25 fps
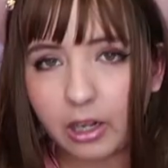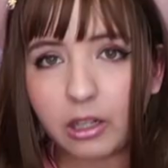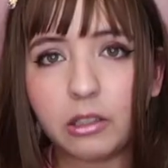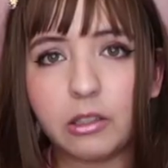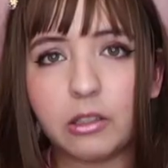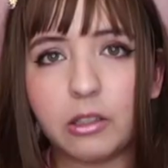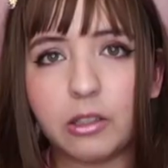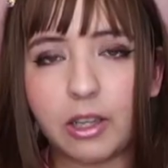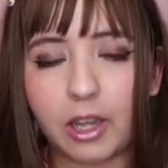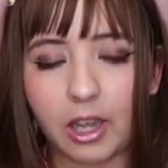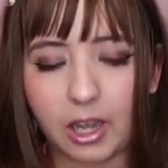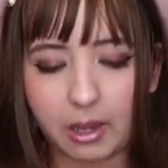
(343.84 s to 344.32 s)
it
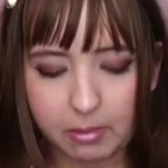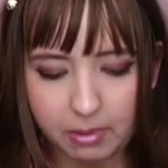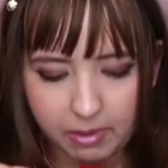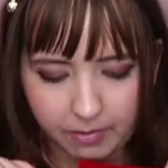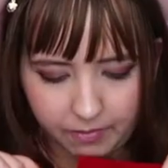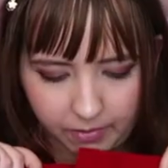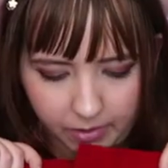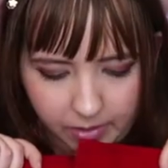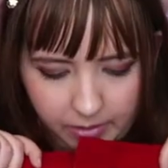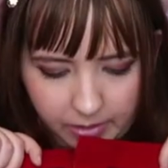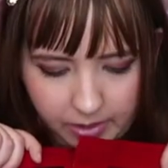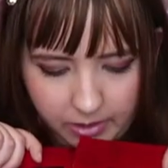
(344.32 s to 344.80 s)
also came
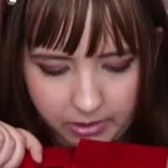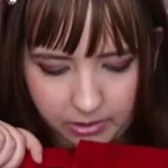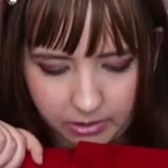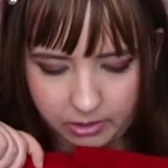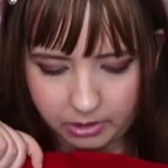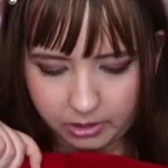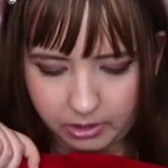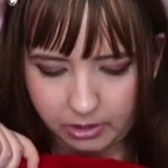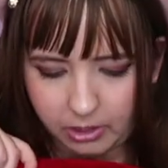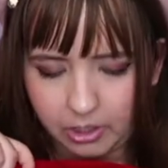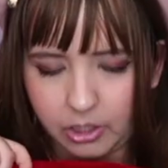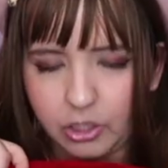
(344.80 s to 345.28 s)
in very
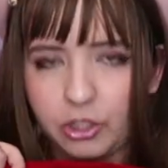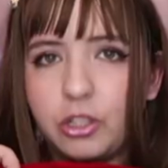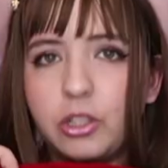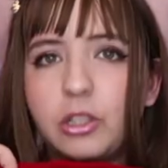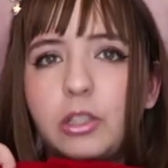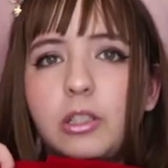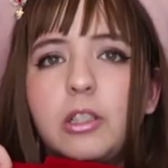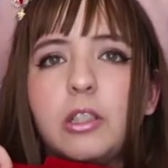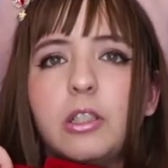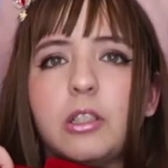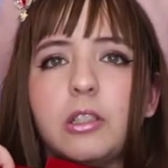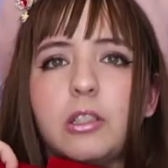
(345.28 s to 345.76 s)
good
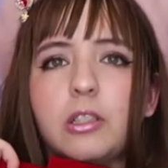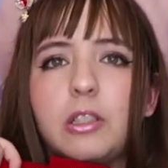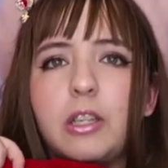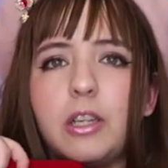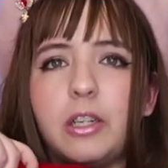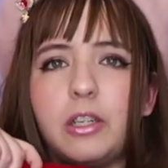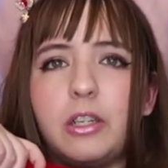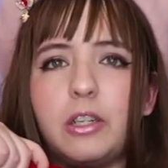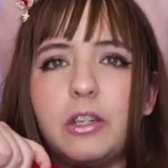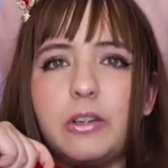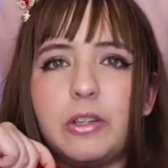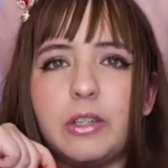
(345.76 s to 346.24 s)
conditions because
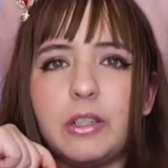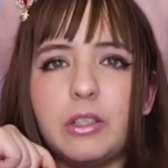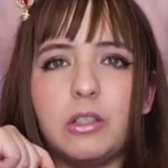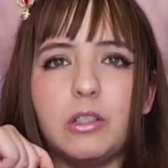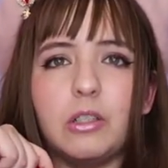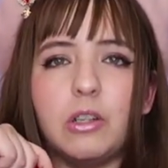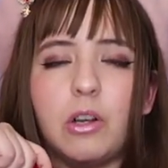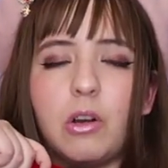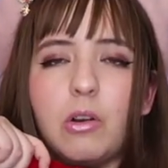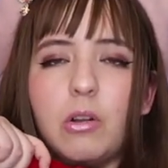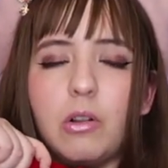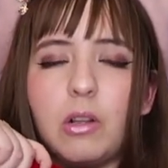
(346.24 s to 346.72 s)
there is
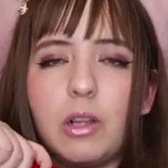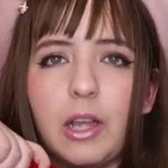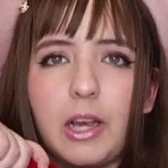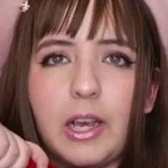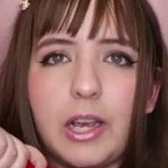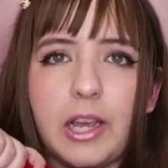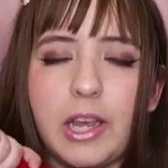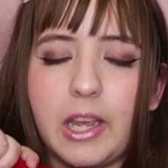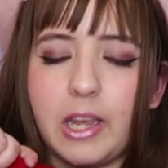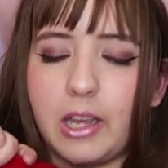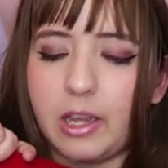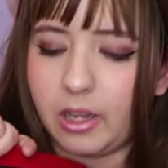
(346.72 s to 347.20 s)
no
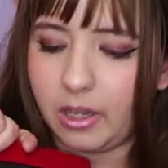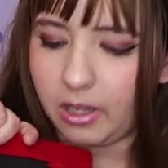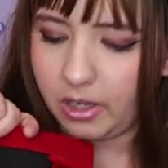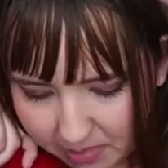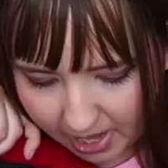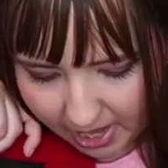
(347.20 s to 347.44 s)
like